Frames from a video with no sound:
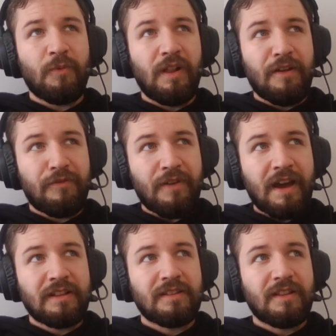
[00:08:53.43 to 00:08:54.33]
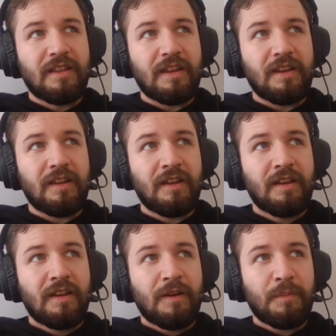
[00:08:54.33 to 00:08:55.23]
affect the
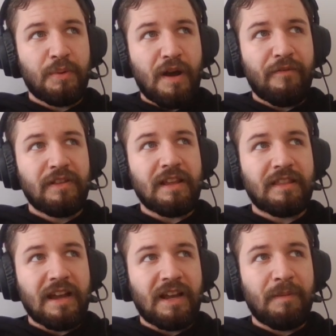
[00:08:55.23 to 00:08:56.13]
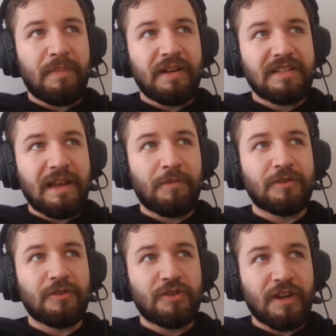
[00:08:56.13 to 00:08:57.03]
profit that company is able
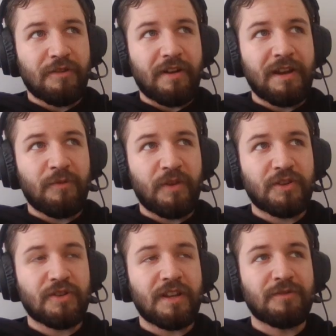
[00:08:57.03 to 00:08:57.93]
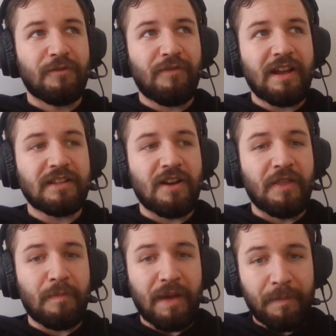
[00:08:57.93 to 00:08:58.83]
to generate, which is reflected
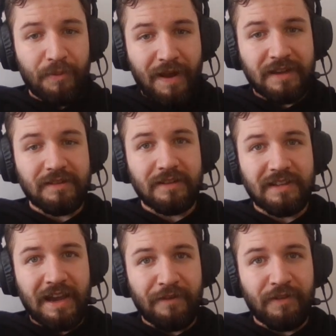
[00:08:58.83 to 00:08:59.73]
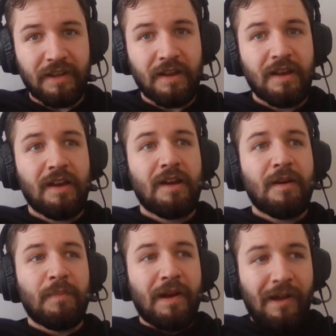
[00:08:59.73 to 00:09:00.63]
on the paper asset side of it.
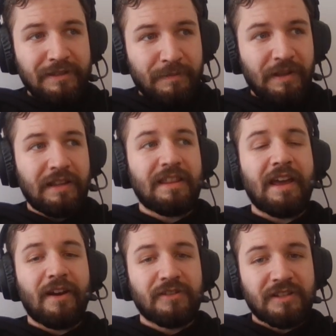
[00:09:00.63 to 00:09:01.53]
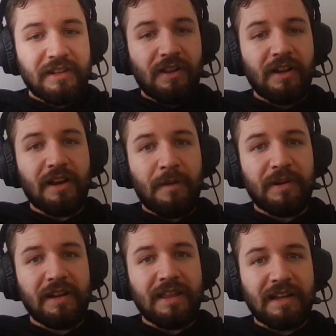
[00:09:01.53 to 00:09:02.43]
But ultimately, they are still a
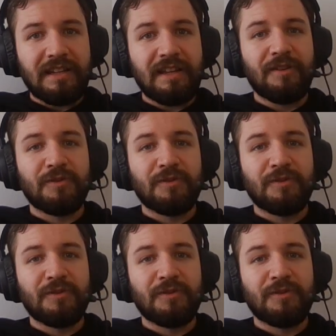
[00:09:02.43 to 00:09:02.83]
company that deals